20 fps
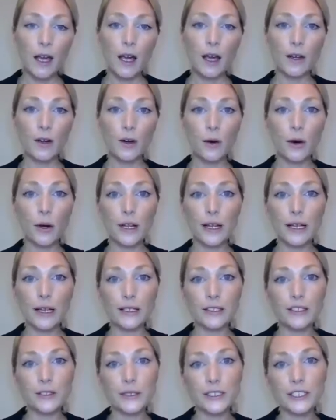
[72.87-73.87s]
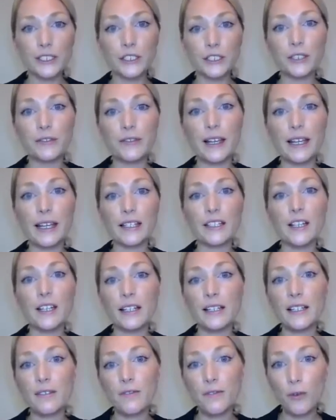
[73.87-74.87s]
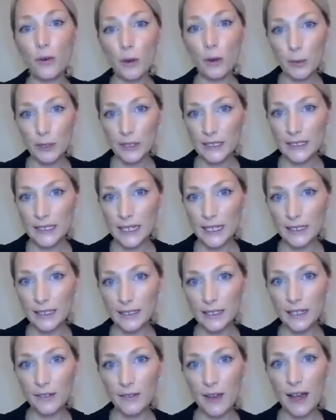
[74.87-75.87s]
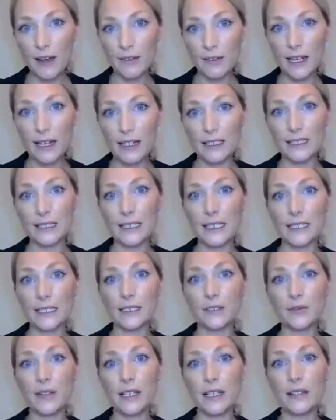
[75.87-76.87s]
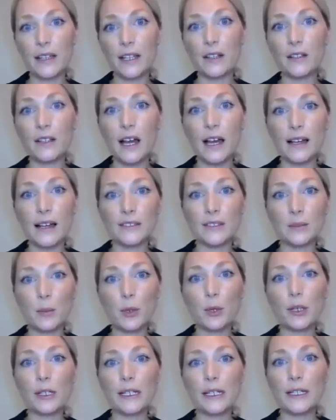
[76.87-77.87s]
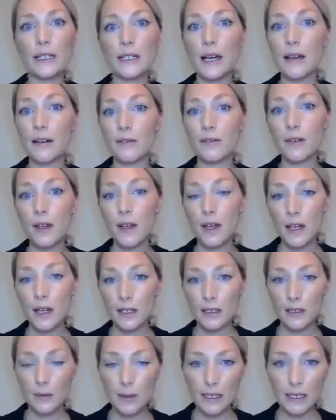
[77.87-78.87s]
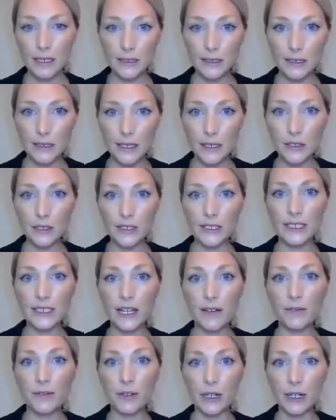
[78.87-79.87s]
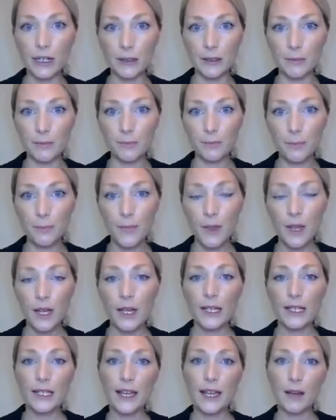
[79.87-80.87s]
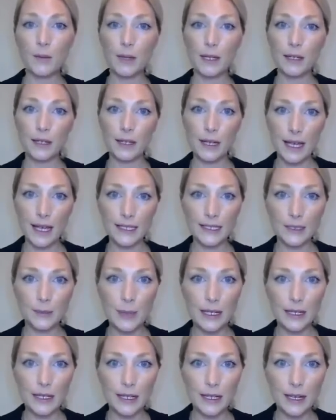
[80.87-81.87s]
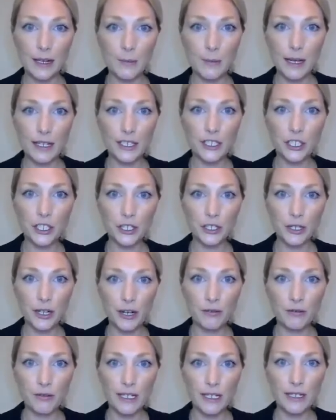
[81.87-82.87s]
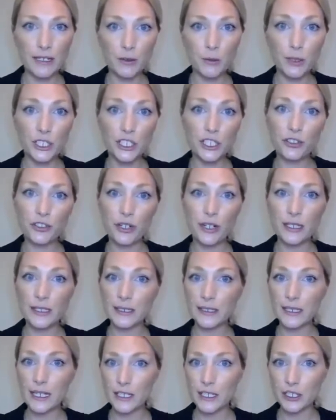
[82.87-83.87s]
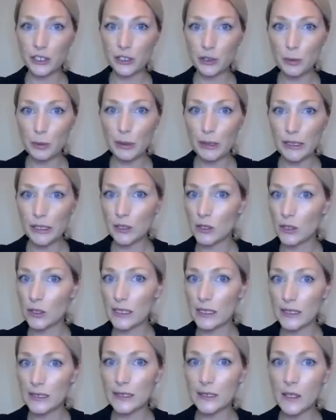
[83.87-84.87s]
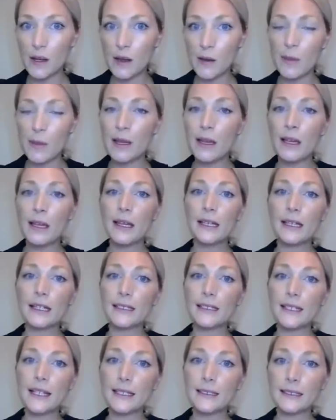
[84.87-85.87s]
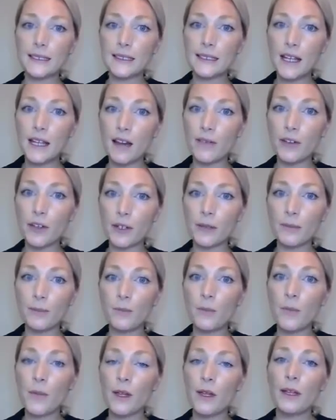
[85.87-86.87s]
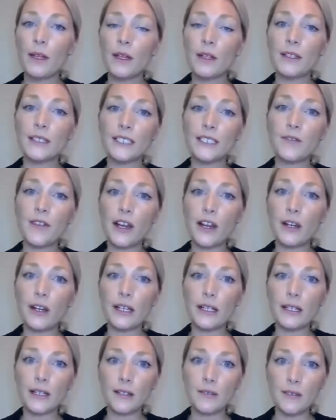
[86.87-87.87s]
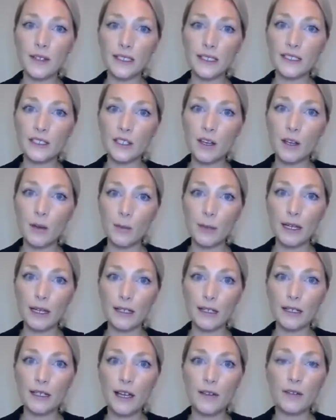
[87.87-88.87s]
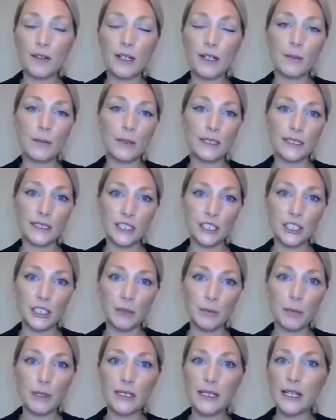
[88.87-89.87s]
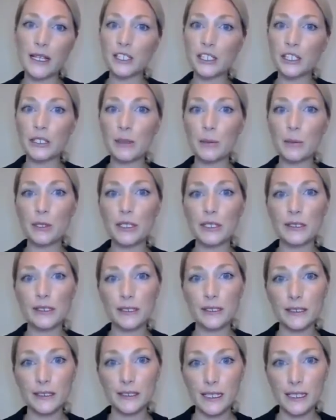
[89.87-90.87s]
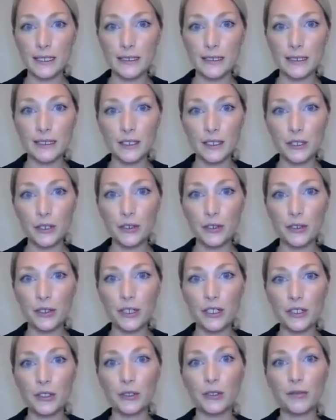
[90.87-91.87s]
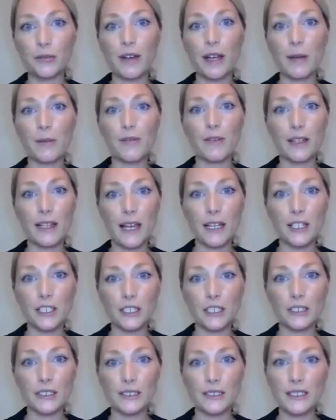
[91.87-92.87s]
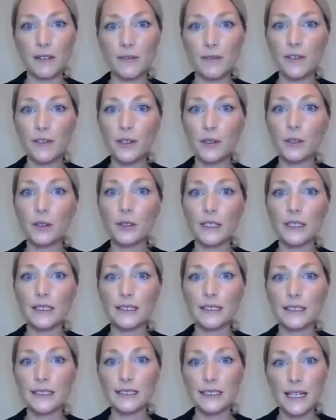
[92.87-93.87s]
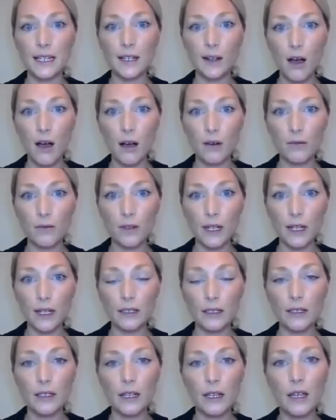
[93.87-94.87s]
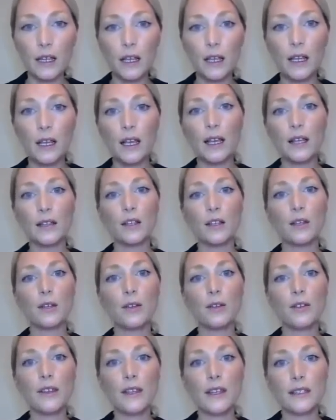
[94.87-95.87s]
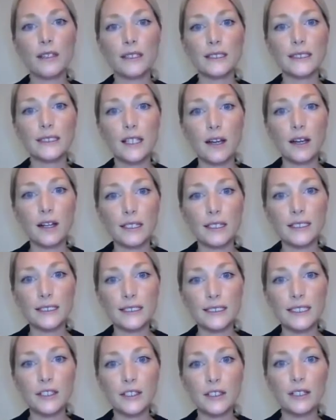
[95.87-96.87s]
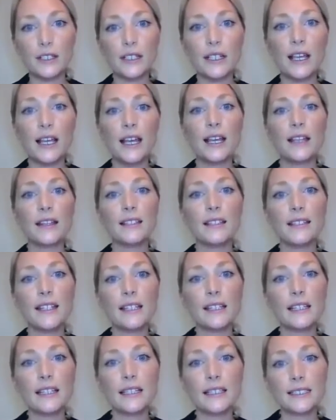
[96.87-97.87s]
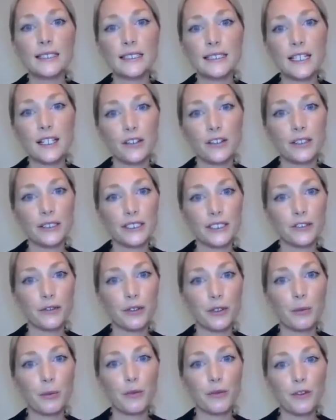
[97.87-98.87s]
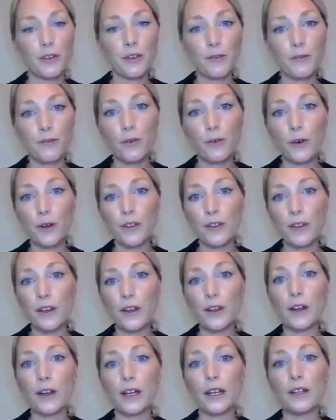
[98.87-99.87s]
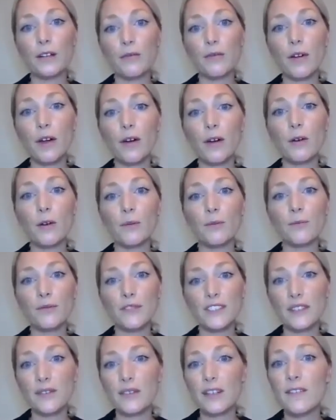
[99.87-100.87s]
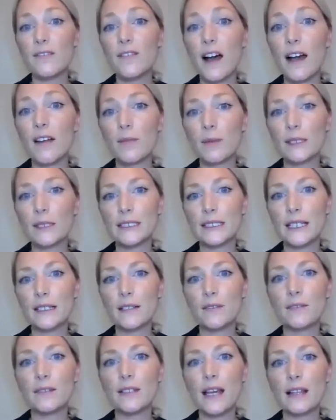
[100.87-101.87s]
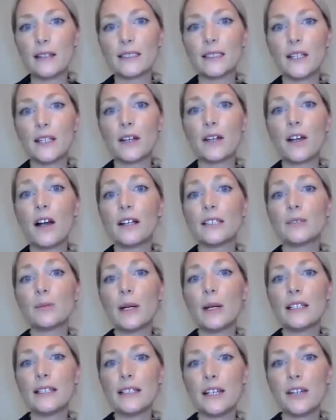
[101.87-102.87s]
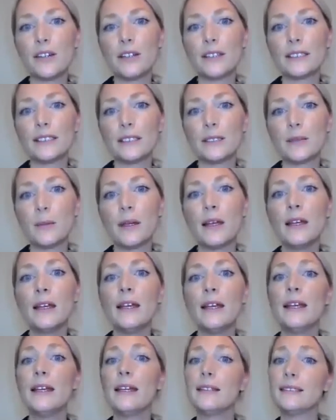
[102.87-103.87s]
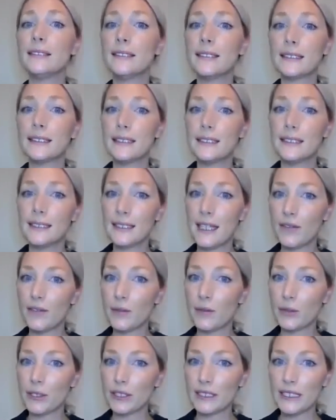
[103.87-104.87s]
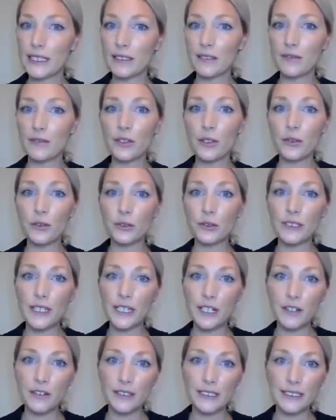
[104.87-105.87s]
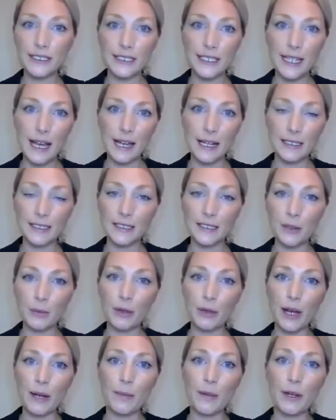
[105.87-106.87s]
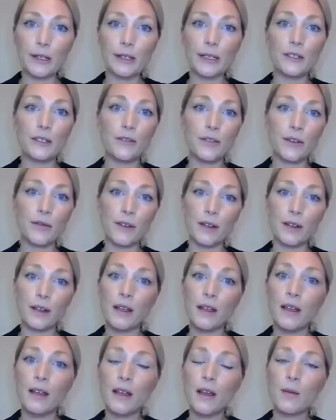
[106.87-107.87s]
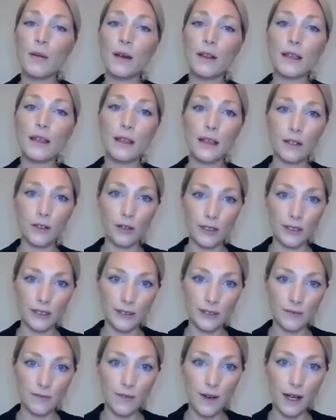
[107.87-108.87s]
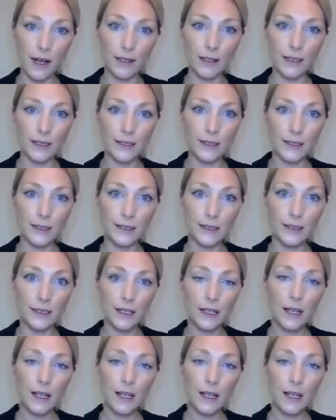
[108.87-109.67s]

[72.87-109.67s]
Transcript: According to a survey, 94% of Afghanistans rate their lives poorly enough to be considered suffering. Yemen has been a major arena which transnational political Islam contends to govern. This variant of Islam in a governing position potentially presents two critical ramifications that fuel and sustain conflict. The Houthis are considered the deadliest terrorist group for the fourth year in a row. 75% of deaths are caused by terrorism, and 67% of total terrorist attacks are primarily driven by the increase in violence.